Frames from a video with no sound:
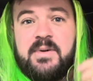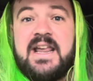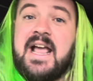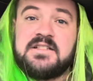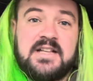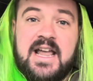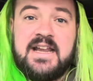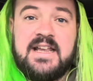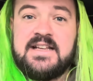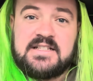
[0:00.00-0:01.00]
yeah, today
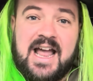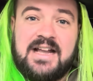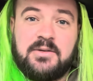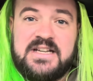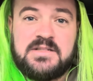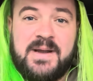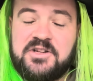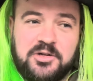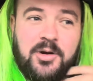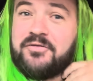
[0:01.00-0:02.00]
is the Halloween
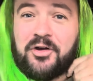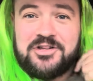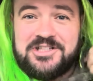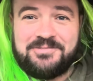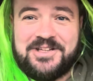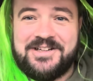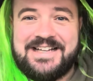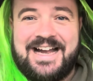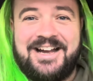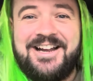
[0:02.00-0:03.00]
special. I've got to stop doing that.